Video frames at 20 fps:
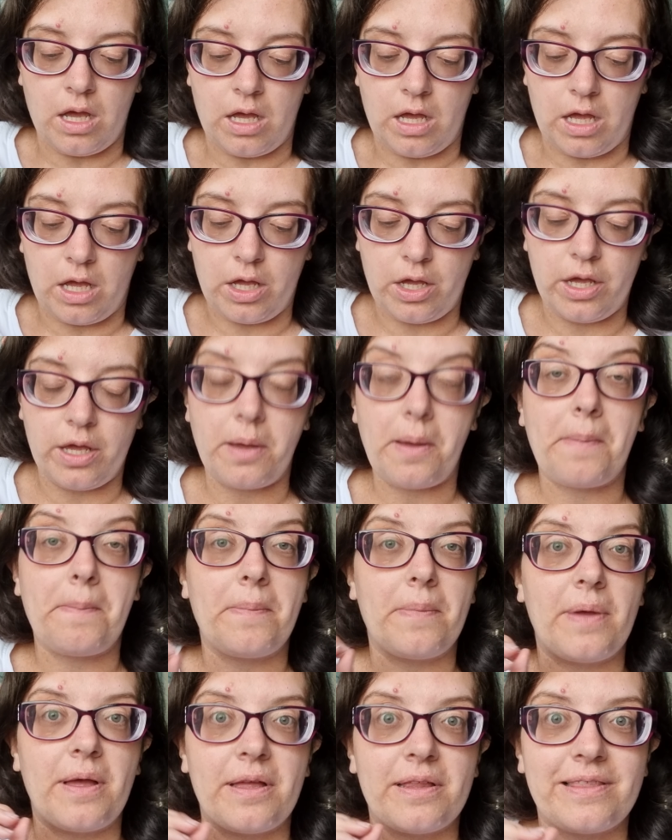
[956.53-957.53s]

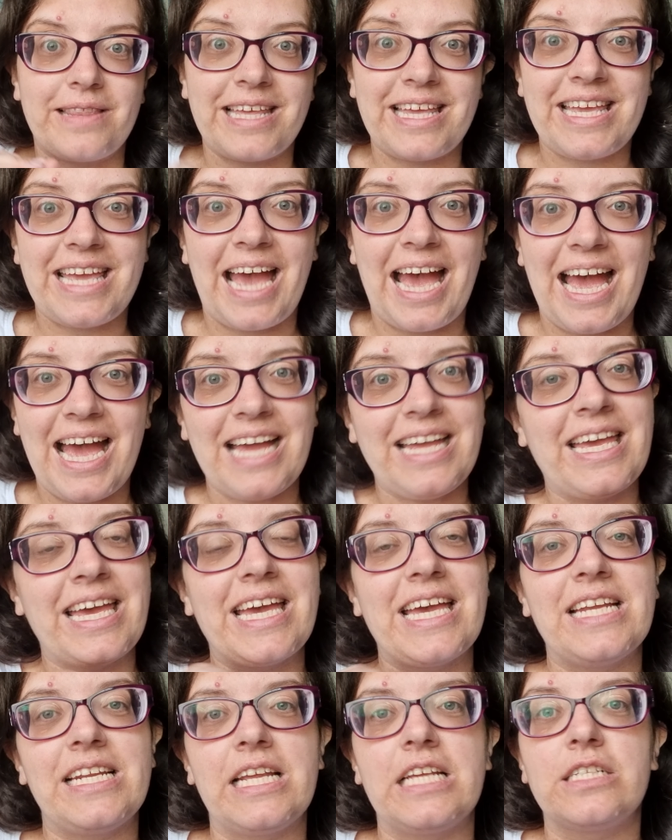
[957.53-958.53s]
The
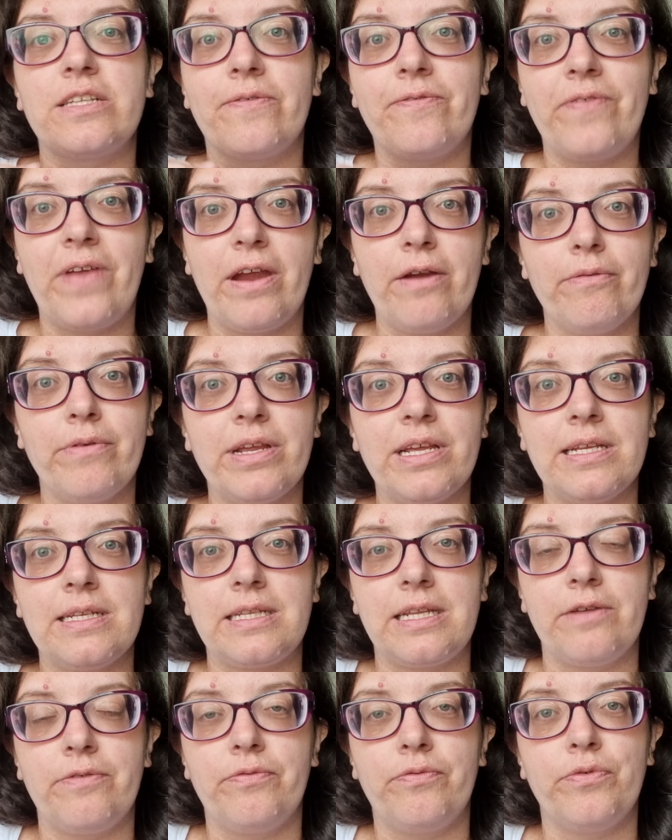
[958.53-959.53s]
arcade is very
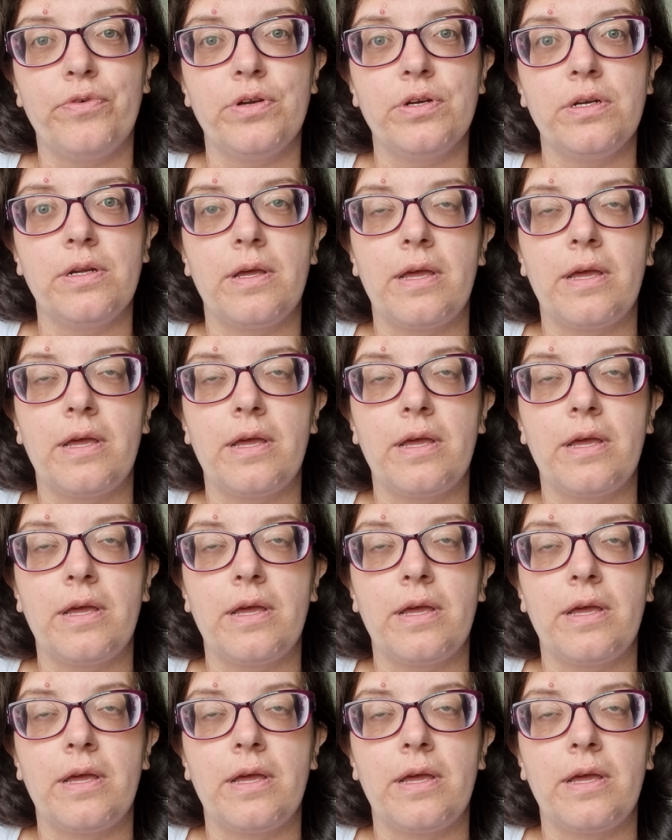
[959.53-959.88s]
different.